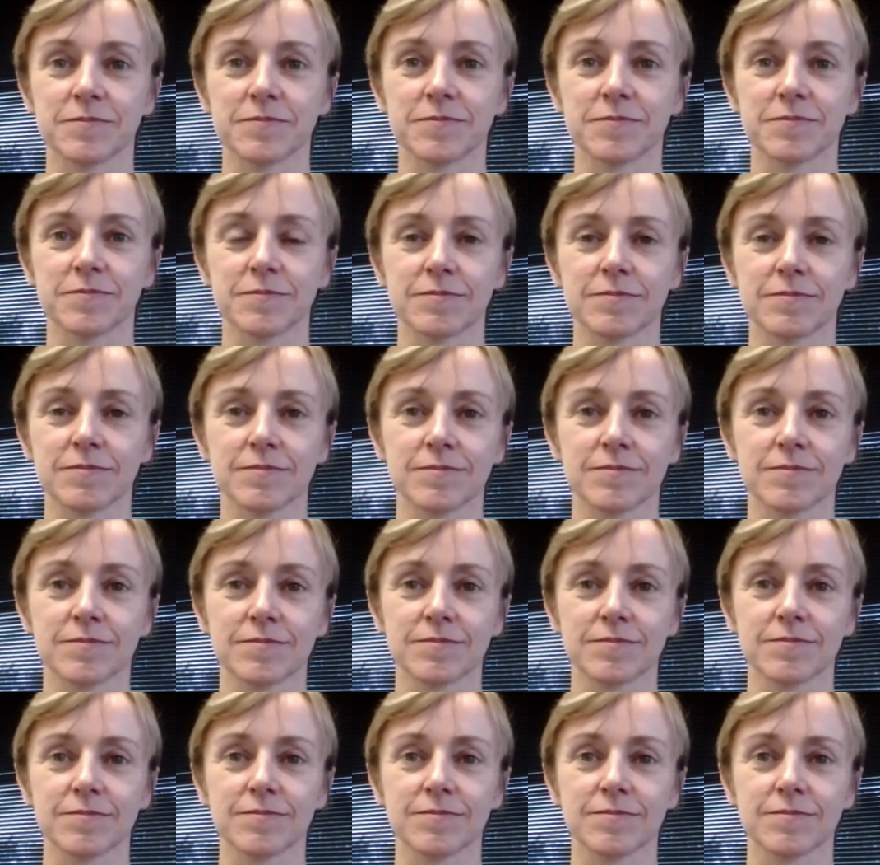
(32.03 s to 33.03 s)

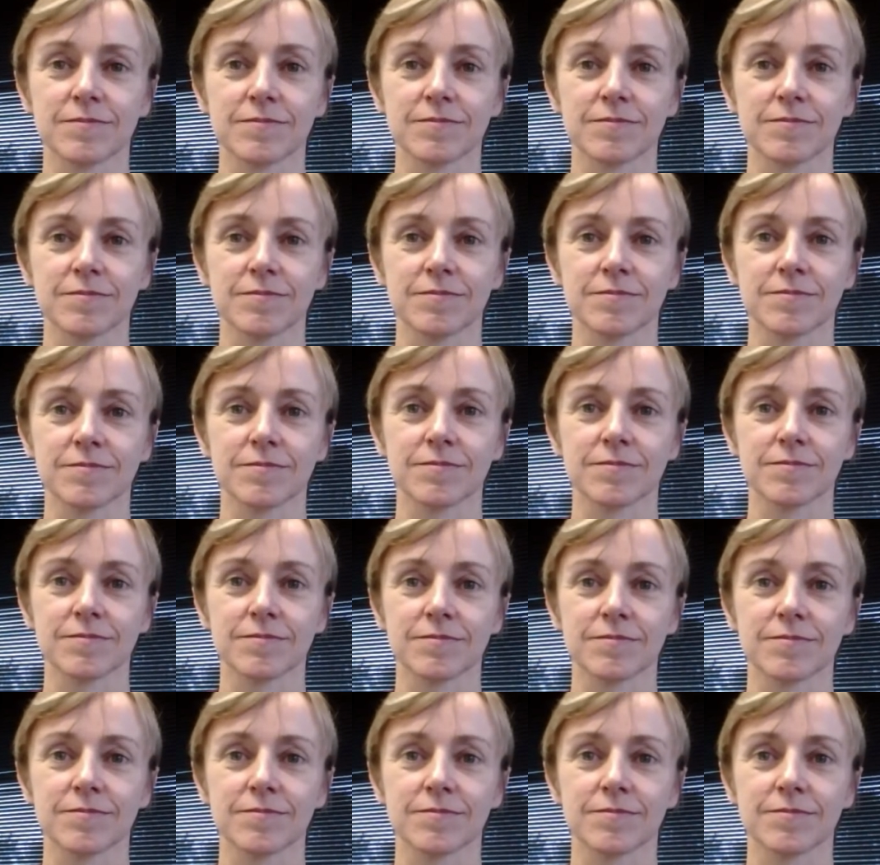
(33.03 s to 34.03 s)

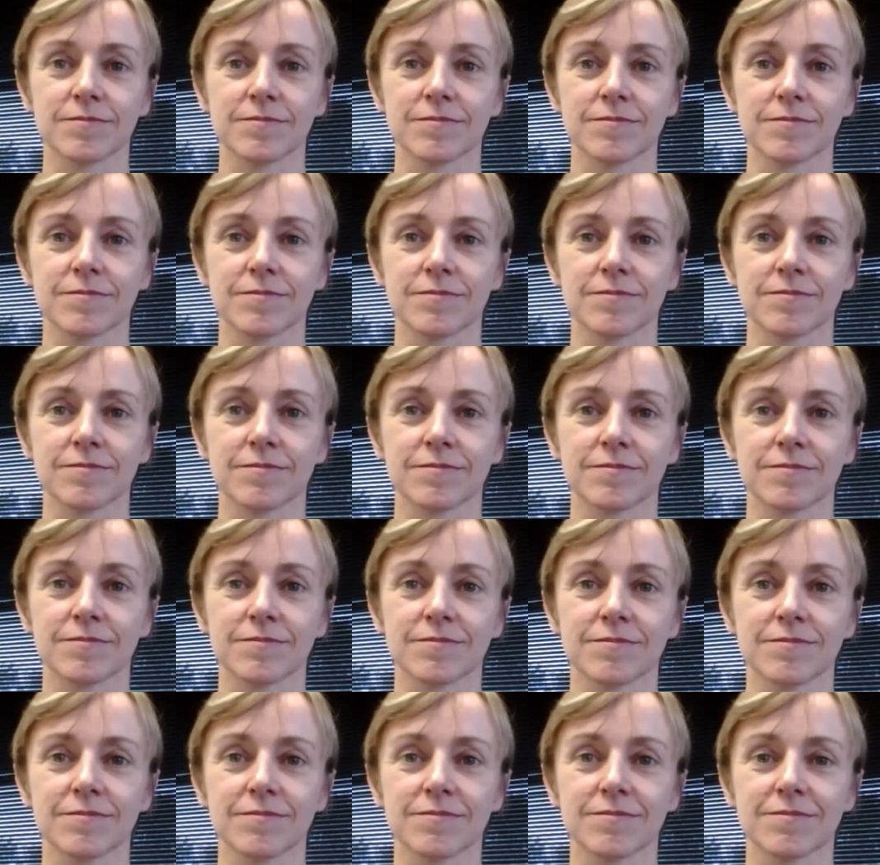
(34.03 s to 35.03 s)

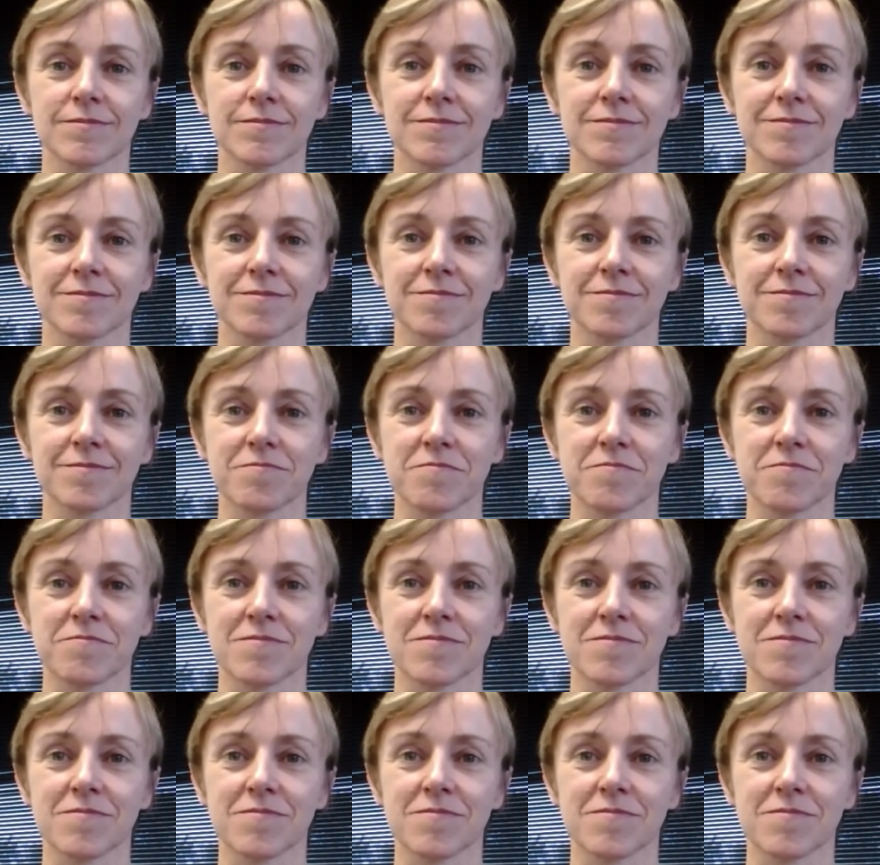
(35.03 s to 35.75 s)
(not speaking)